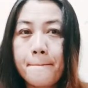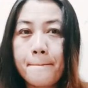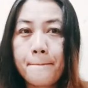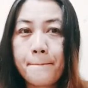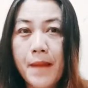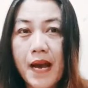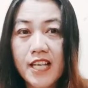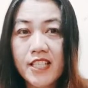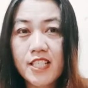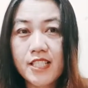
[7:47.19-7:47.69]

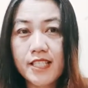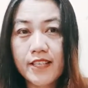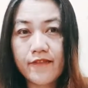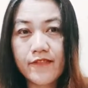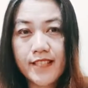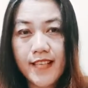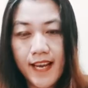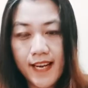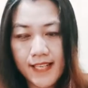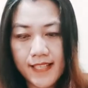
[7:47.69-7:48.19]
positive
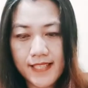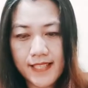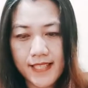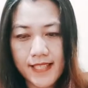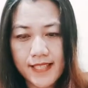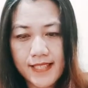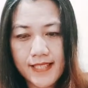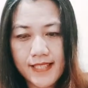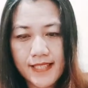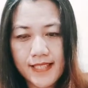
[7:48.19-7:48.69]

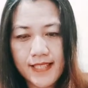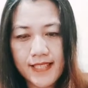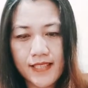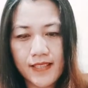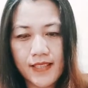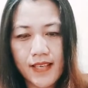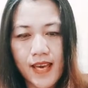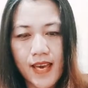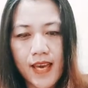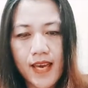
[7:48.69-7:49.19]
sentences.
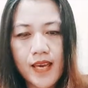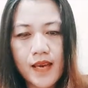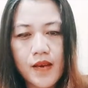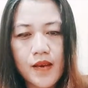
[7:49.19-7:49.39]
Okay?